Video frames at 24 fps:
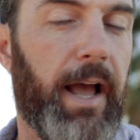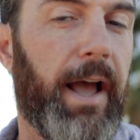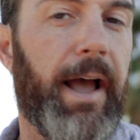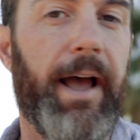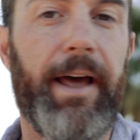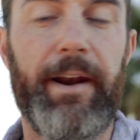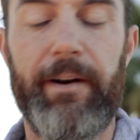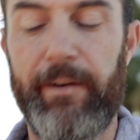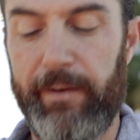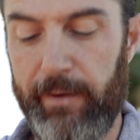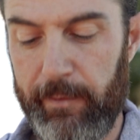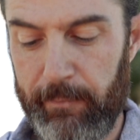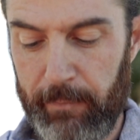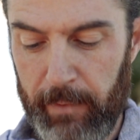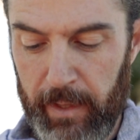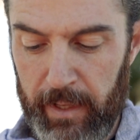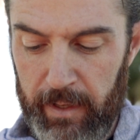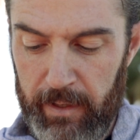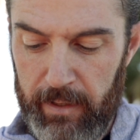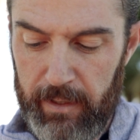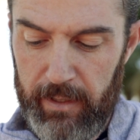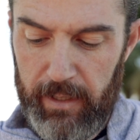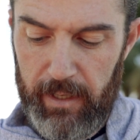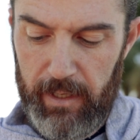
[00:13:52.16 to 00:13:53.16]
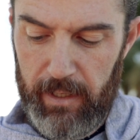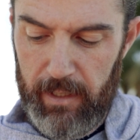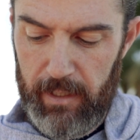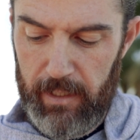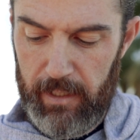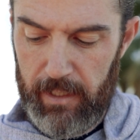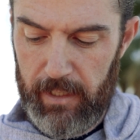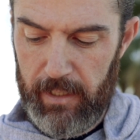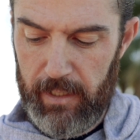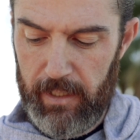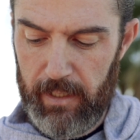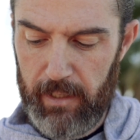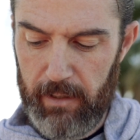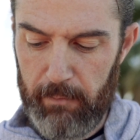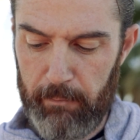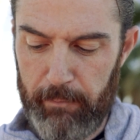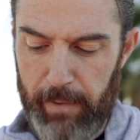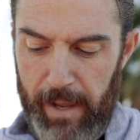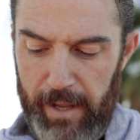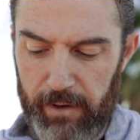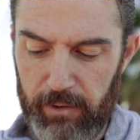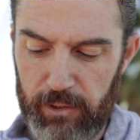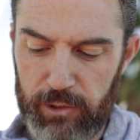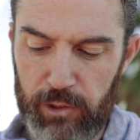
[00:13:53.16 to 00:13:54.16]
I don't know. Uh,
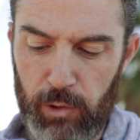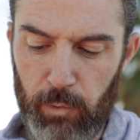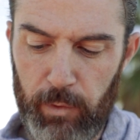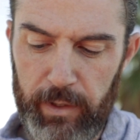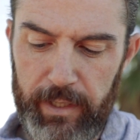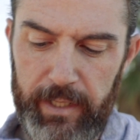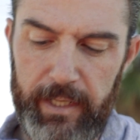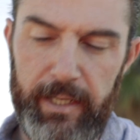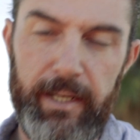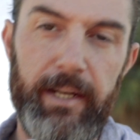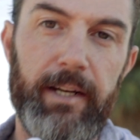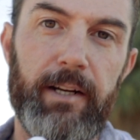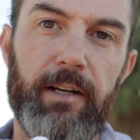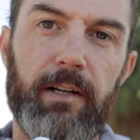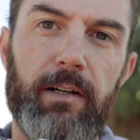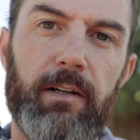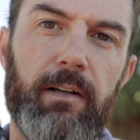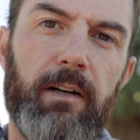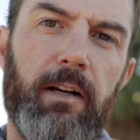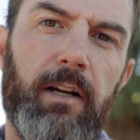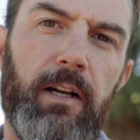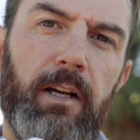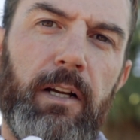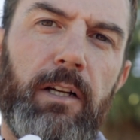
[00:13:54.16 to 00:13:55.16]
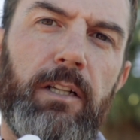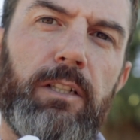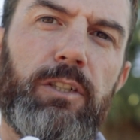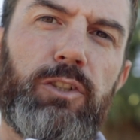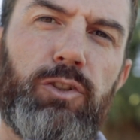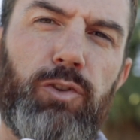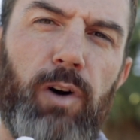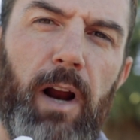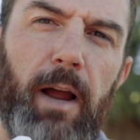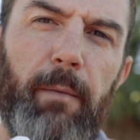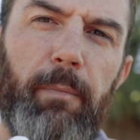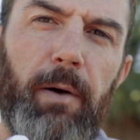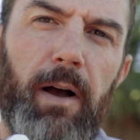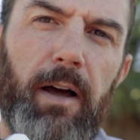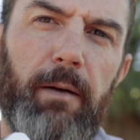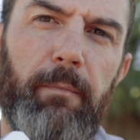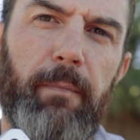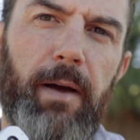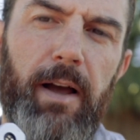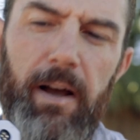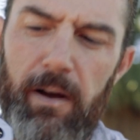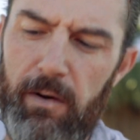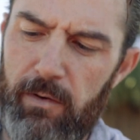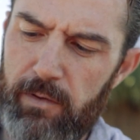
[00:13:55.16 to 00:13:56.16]
batteries go in here, tripod
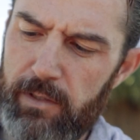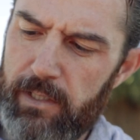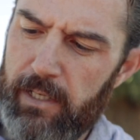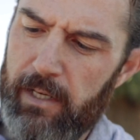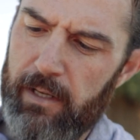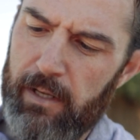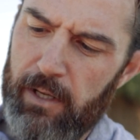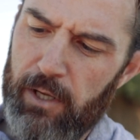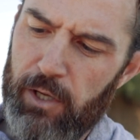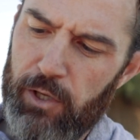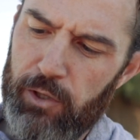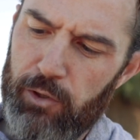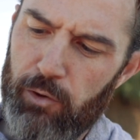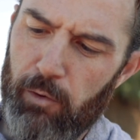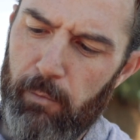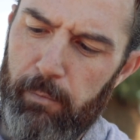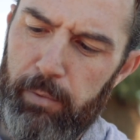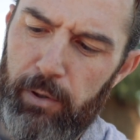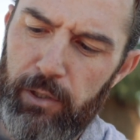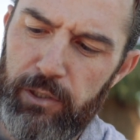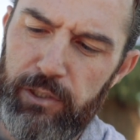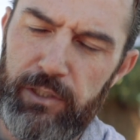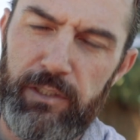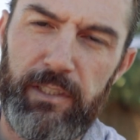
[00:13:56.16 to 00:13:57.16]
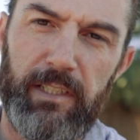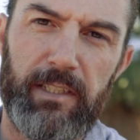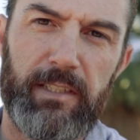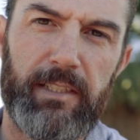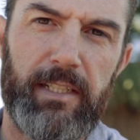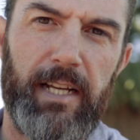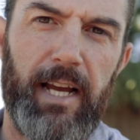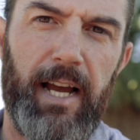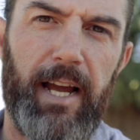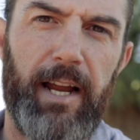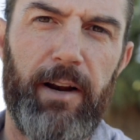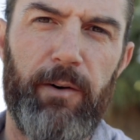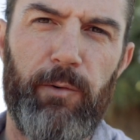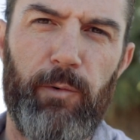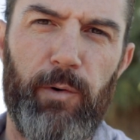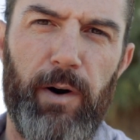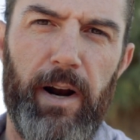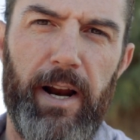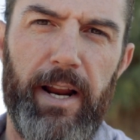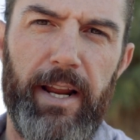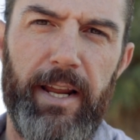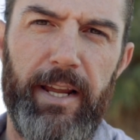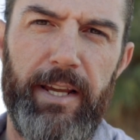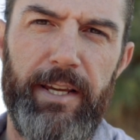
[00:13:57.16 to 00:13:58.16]
mount, you'll push this guy
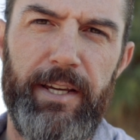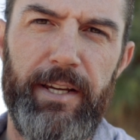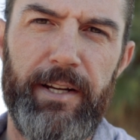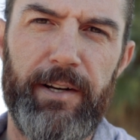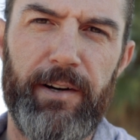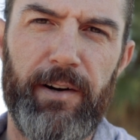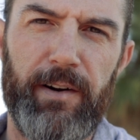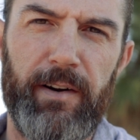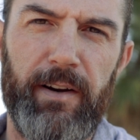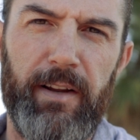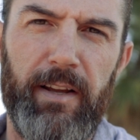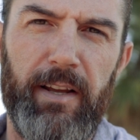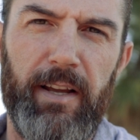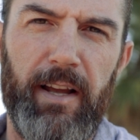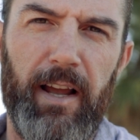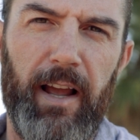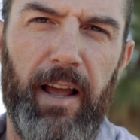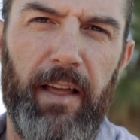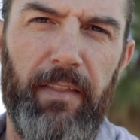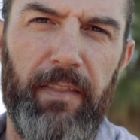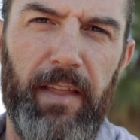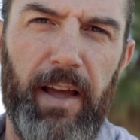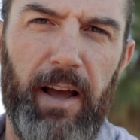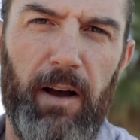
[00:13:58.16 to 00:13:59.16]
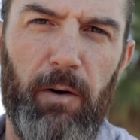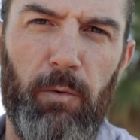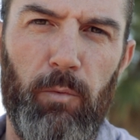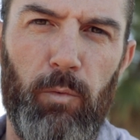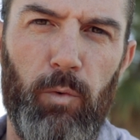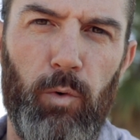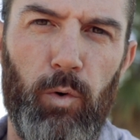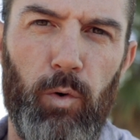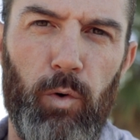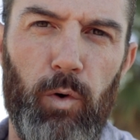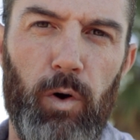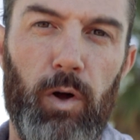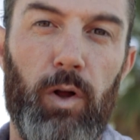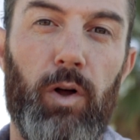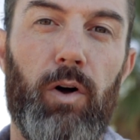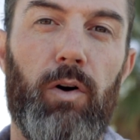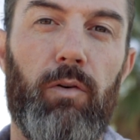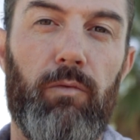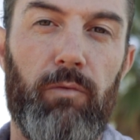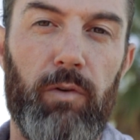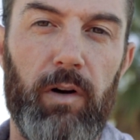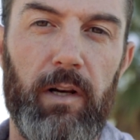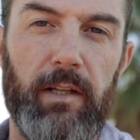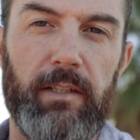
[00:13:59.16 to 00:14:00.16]
right here, and that will
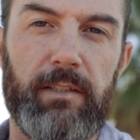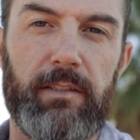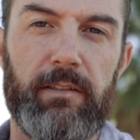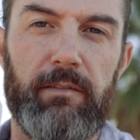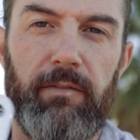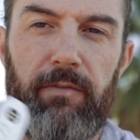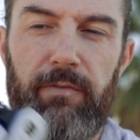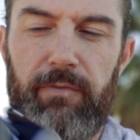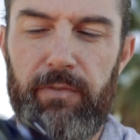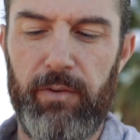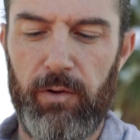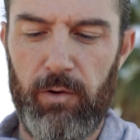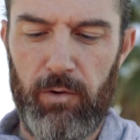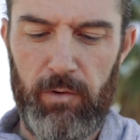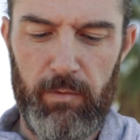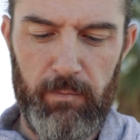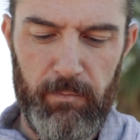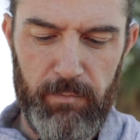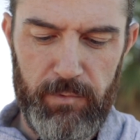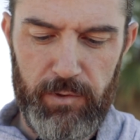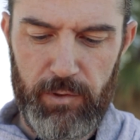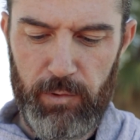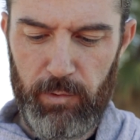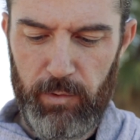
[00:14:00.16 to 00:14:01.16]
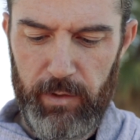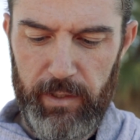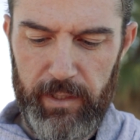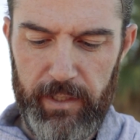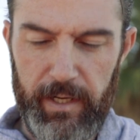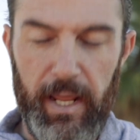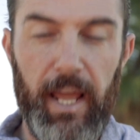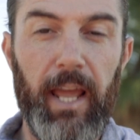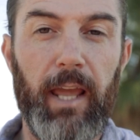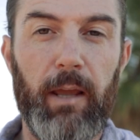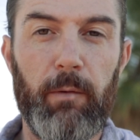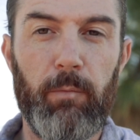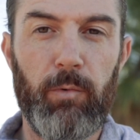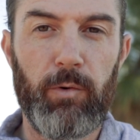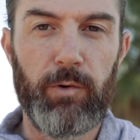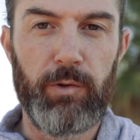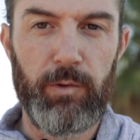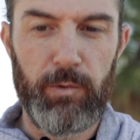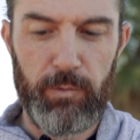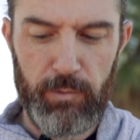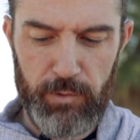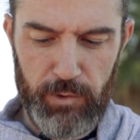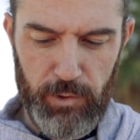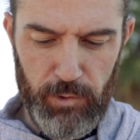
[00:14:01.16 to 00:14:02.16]
release the film to enable
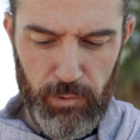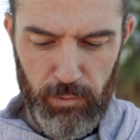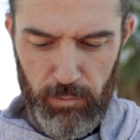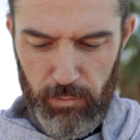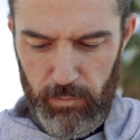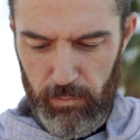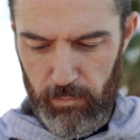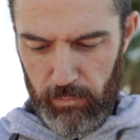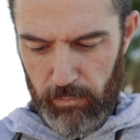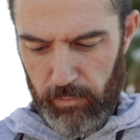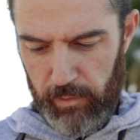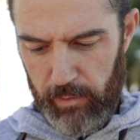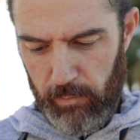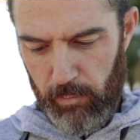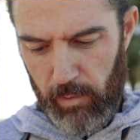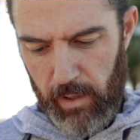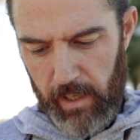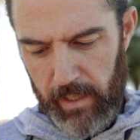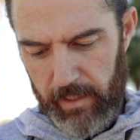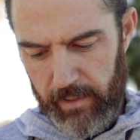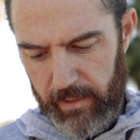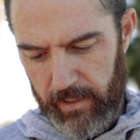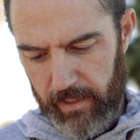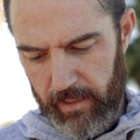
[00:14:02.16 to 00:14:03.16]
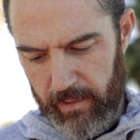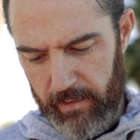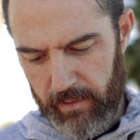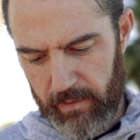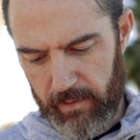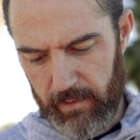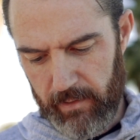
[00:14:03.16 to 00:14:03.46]
you to rewind it.